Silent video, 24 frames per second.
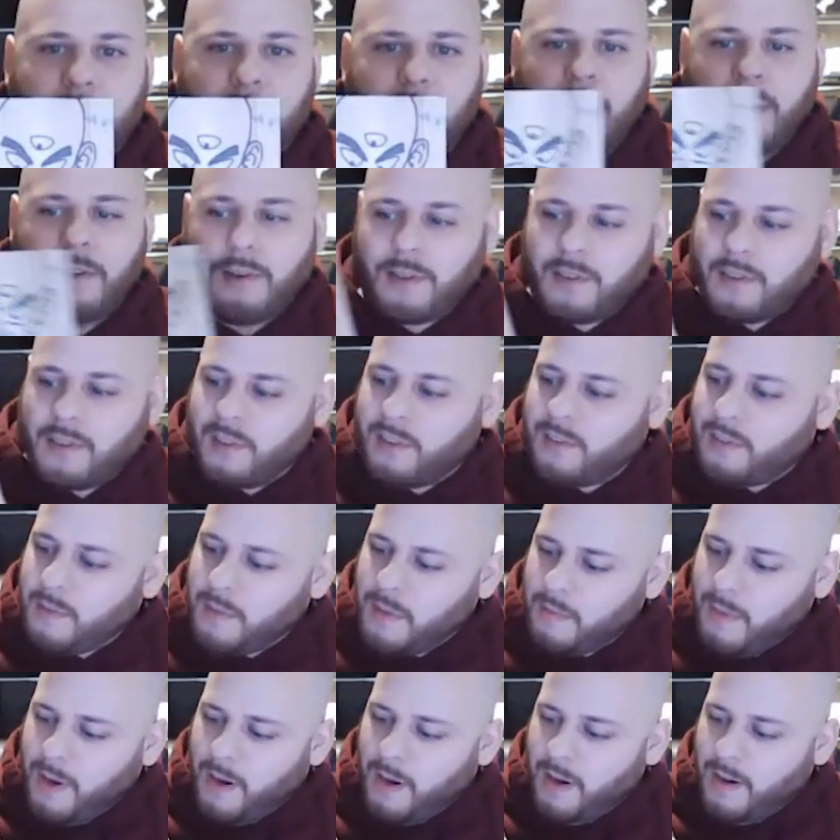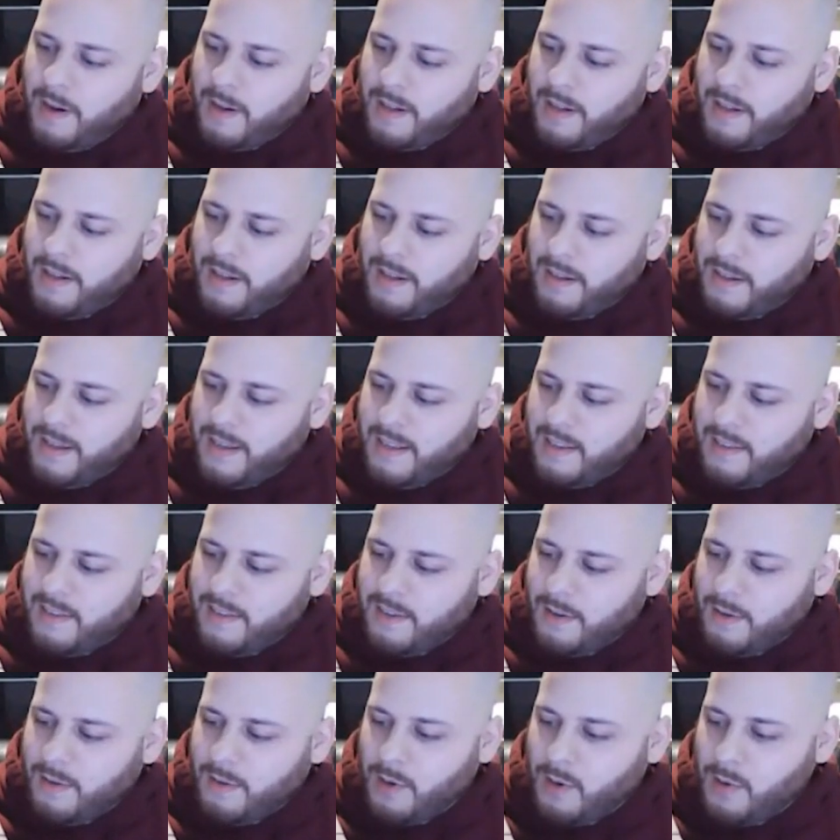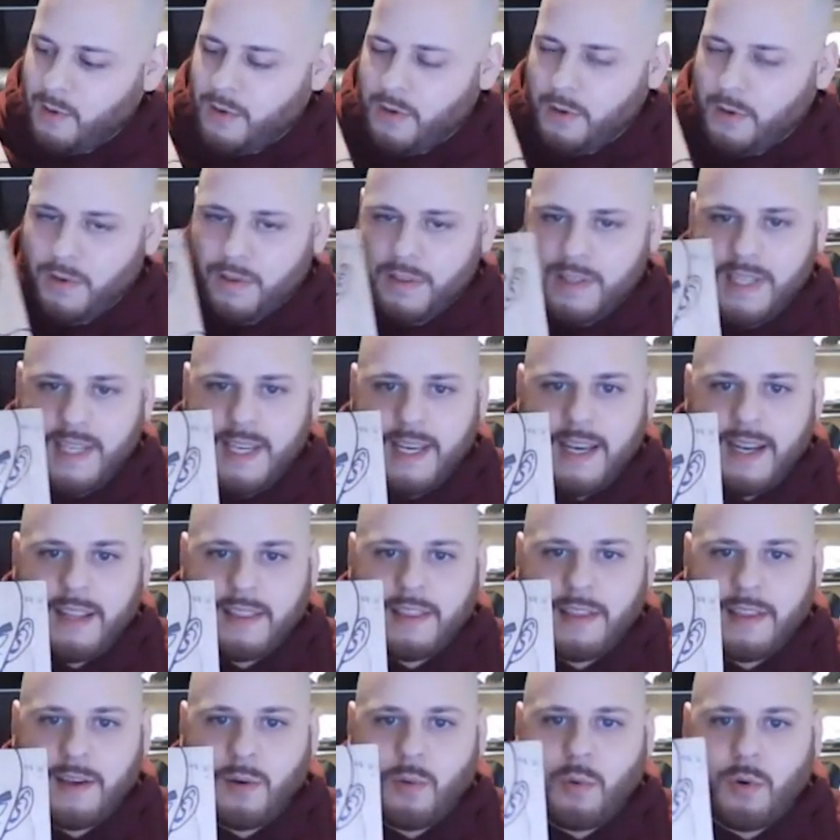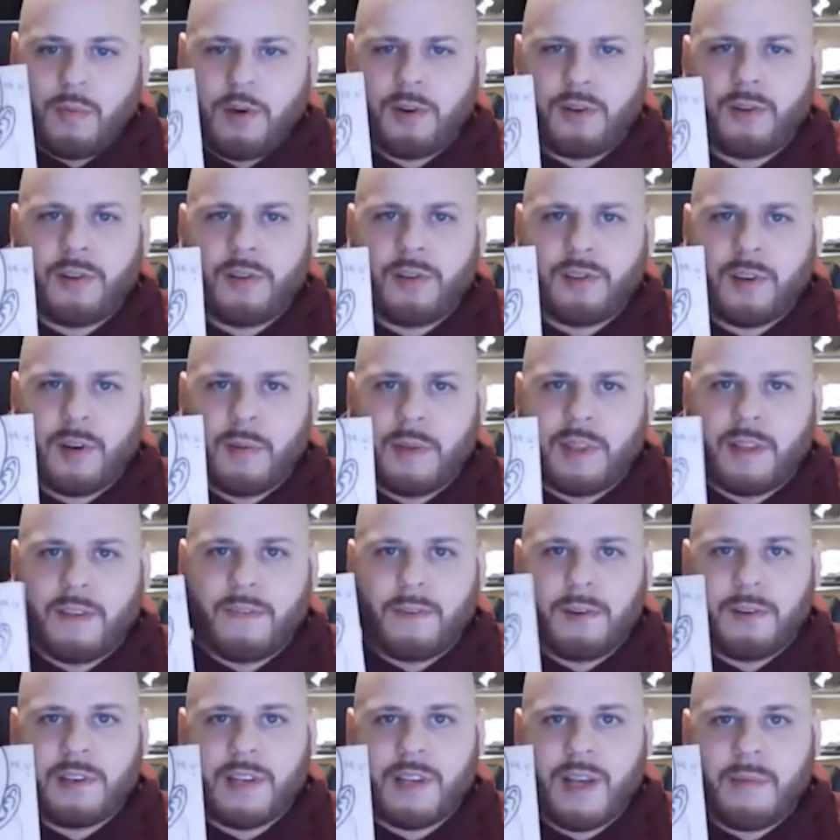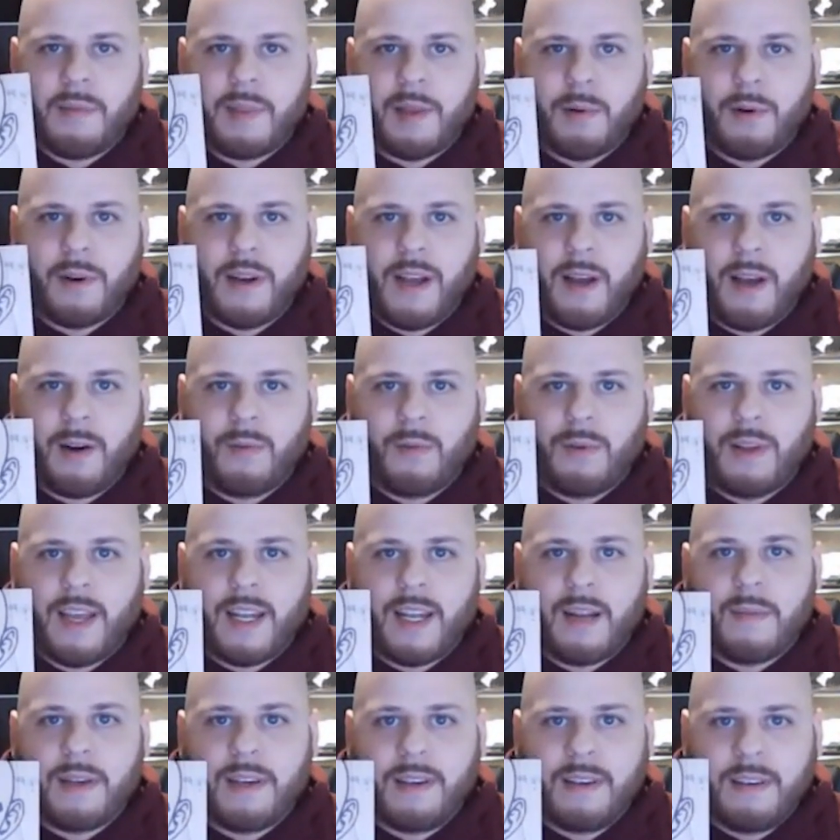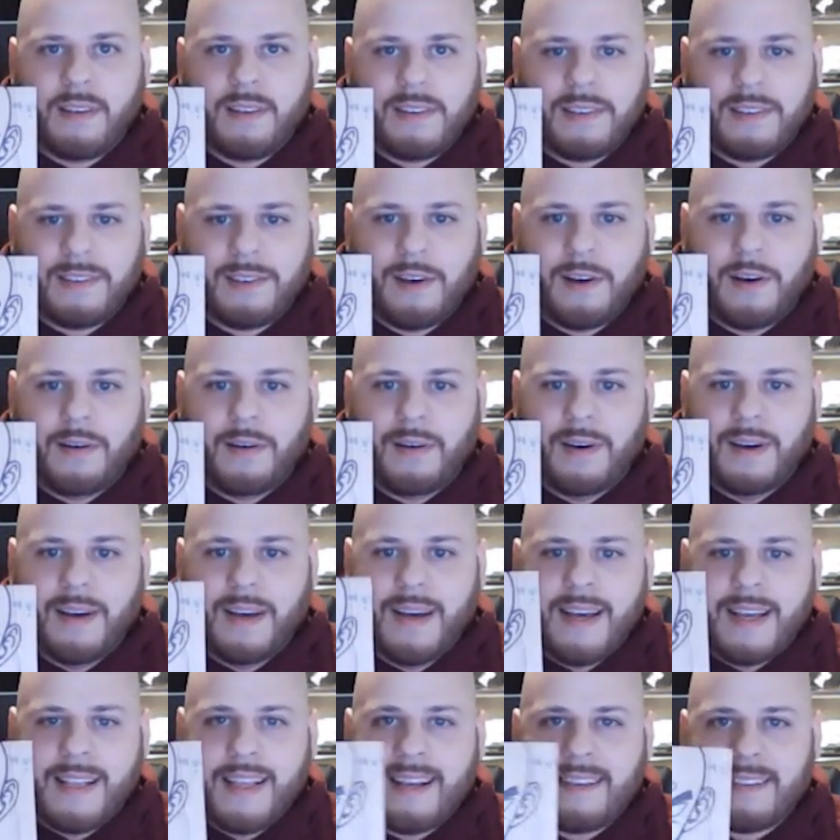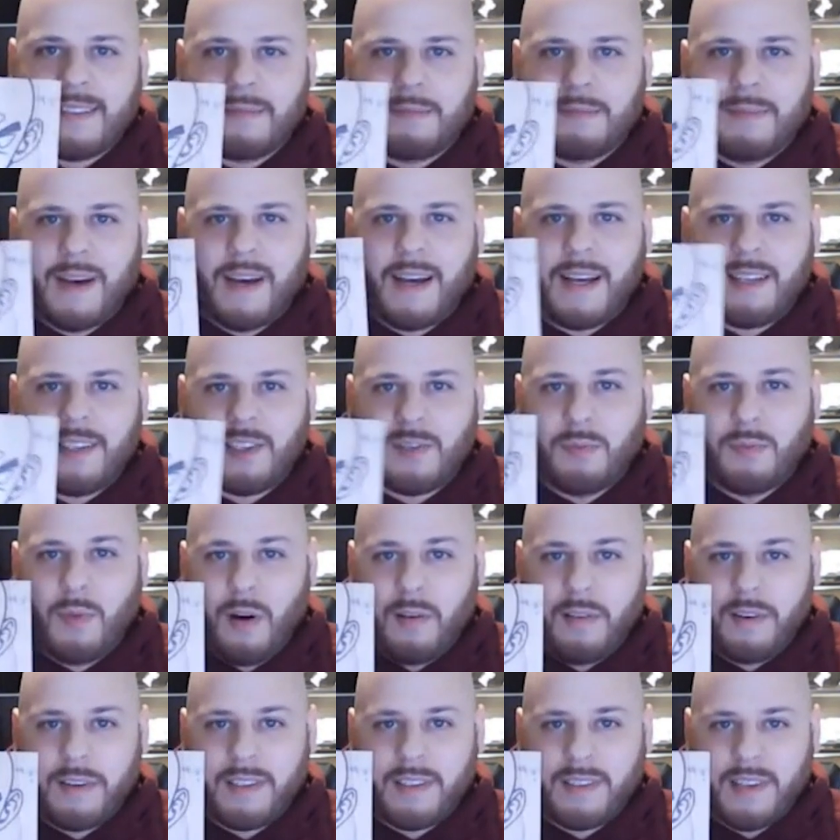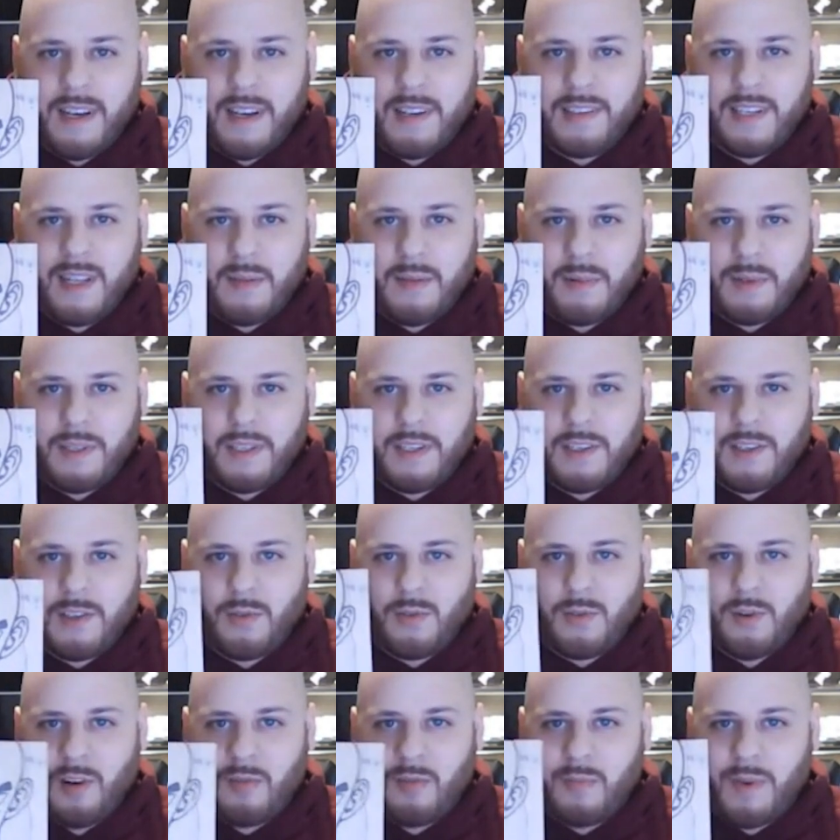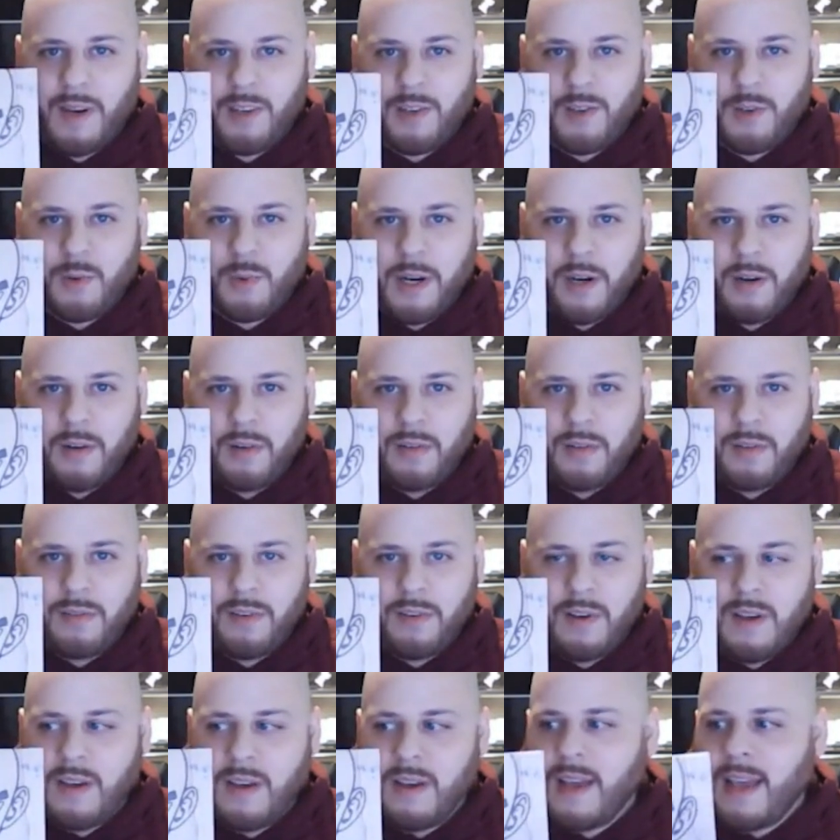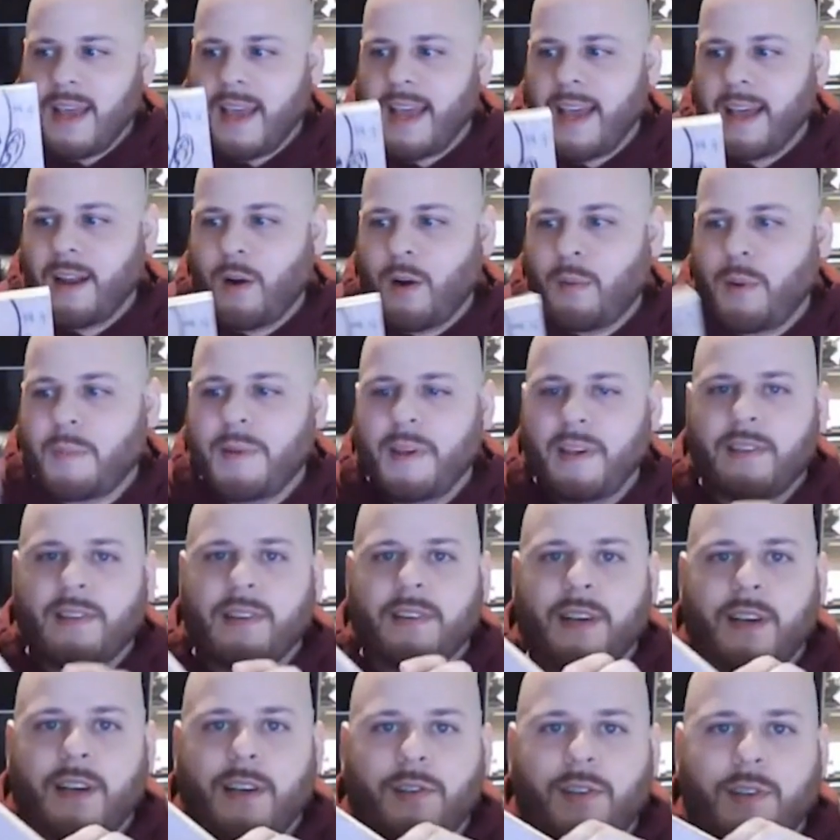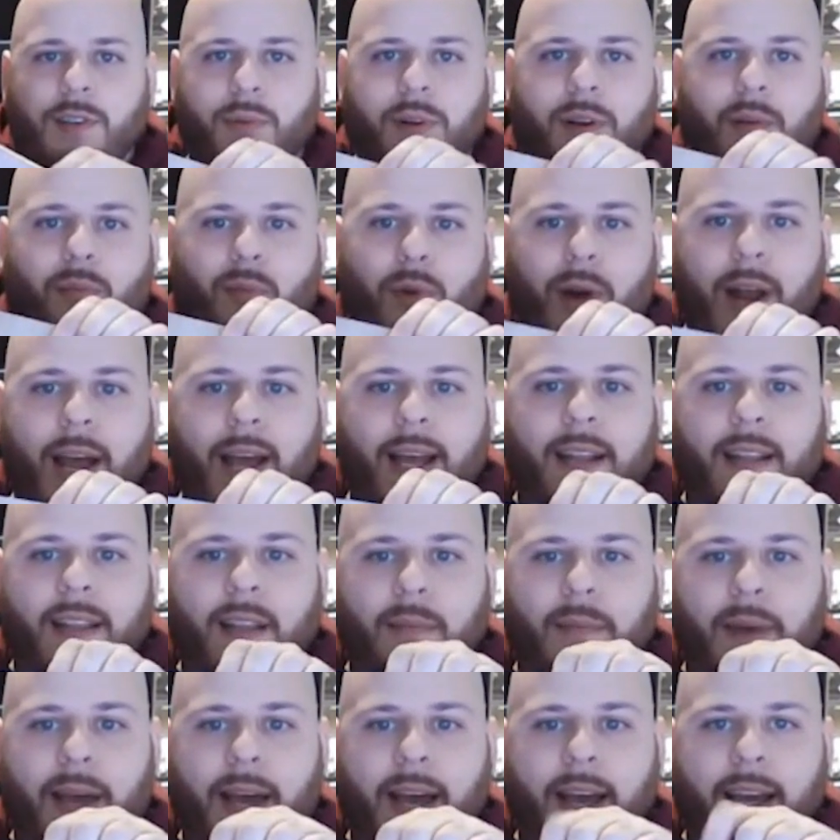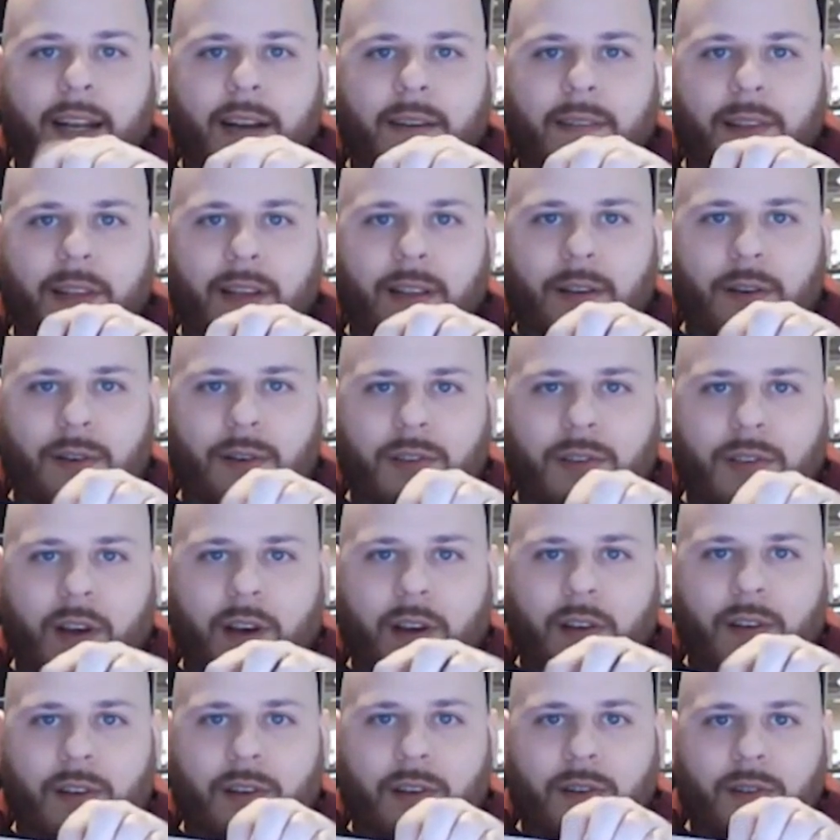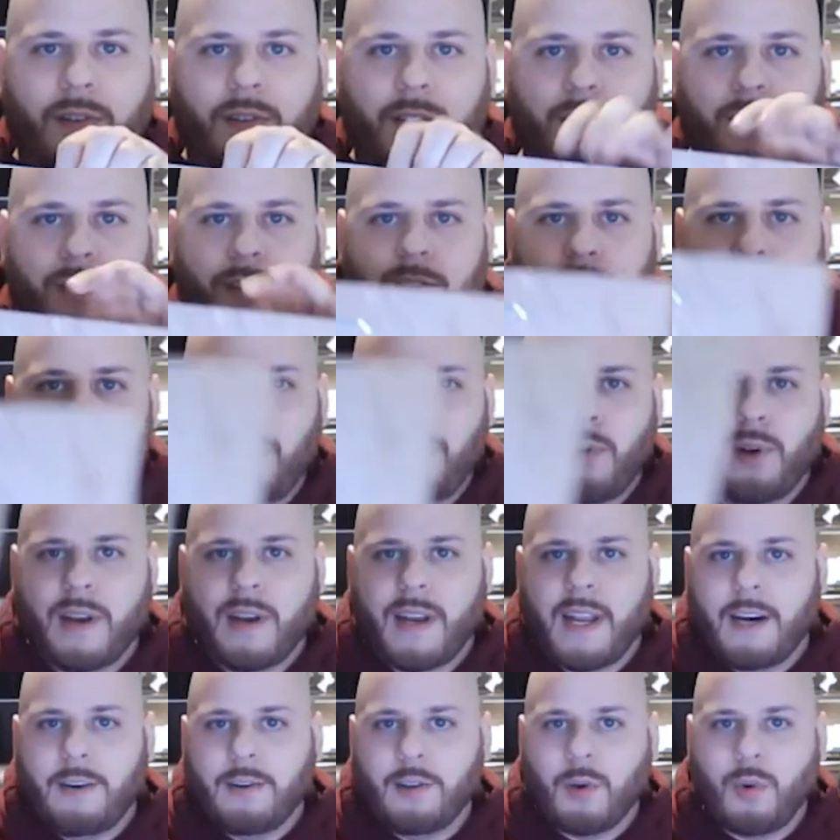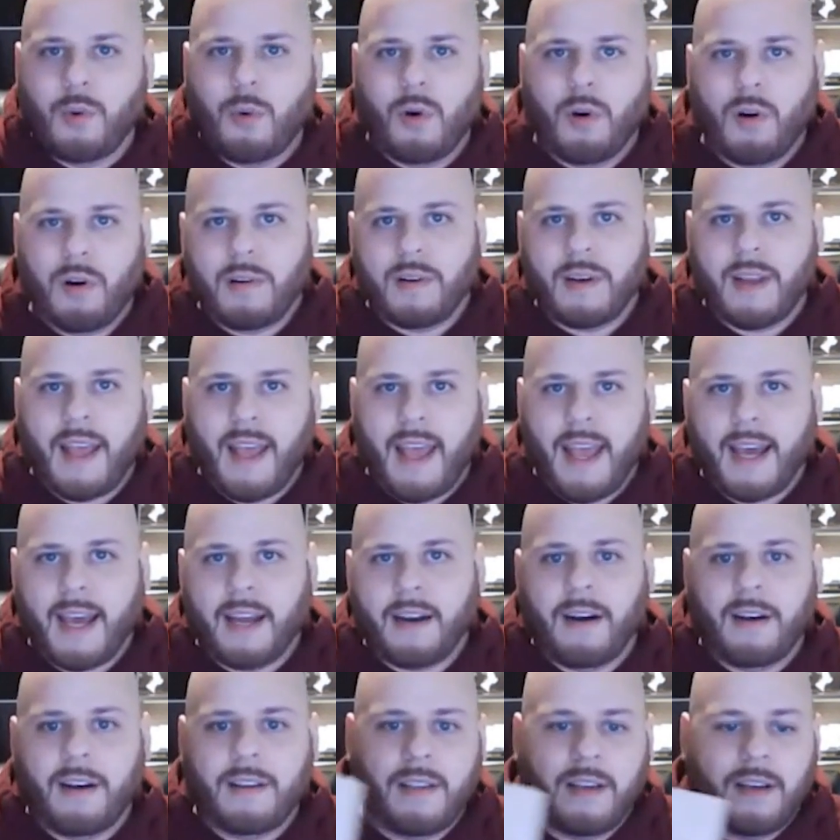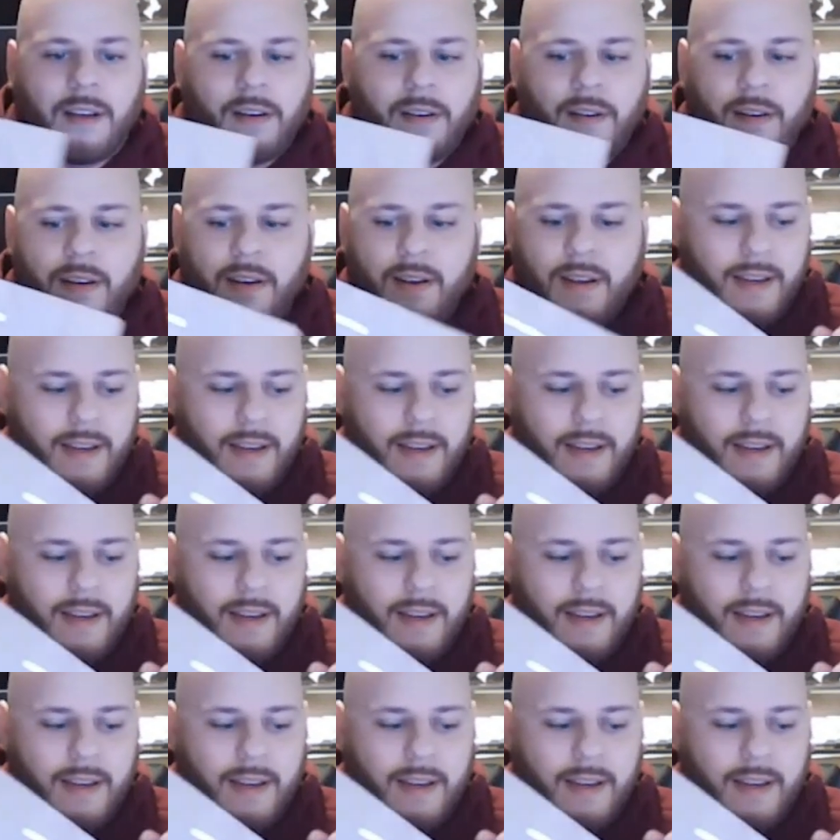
I took this from the manga. It's, Goku and Tien at the World Martial Arts Tournament the first time they were not enemies. So that's my smallest size, typically is 12 by 12. And all my pieces, I usually put a bracket in the back and everything, a little sawtooth, so you can just put a nail in the wall and hang it on there.